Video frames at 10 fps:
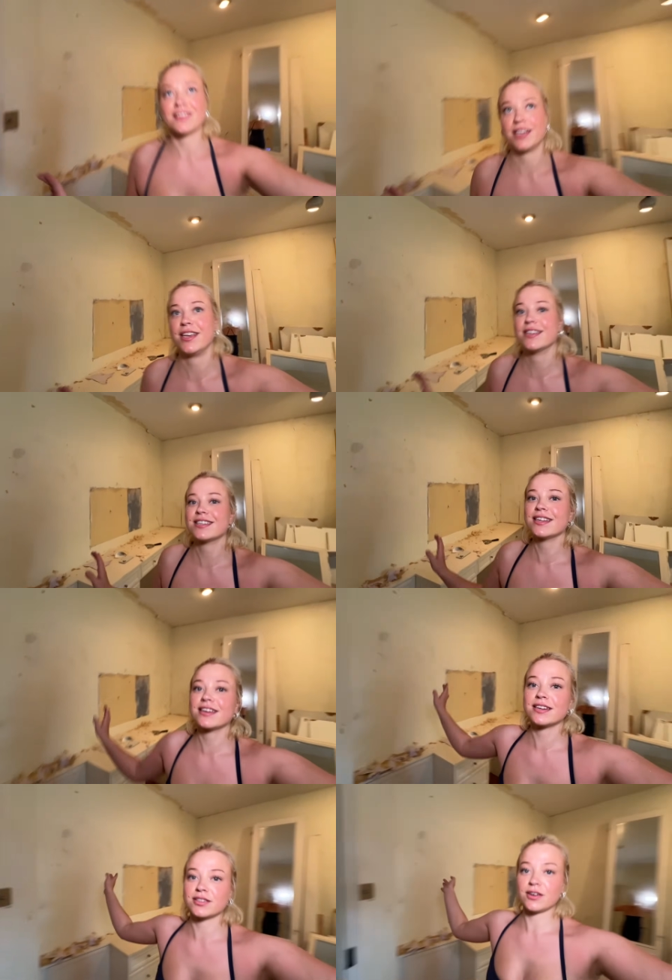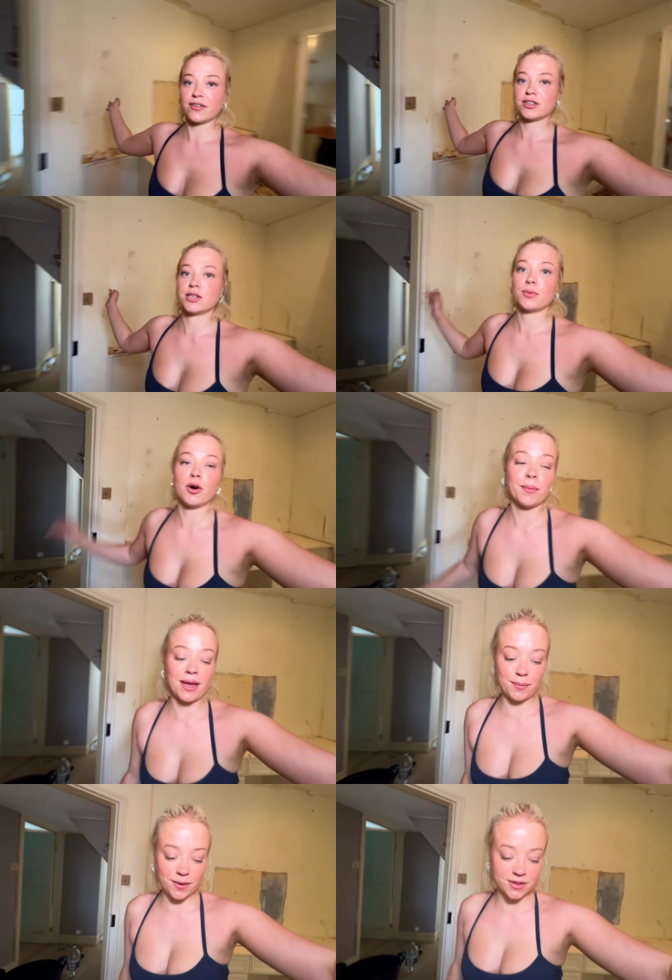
The ceiling is obviously wallpapered,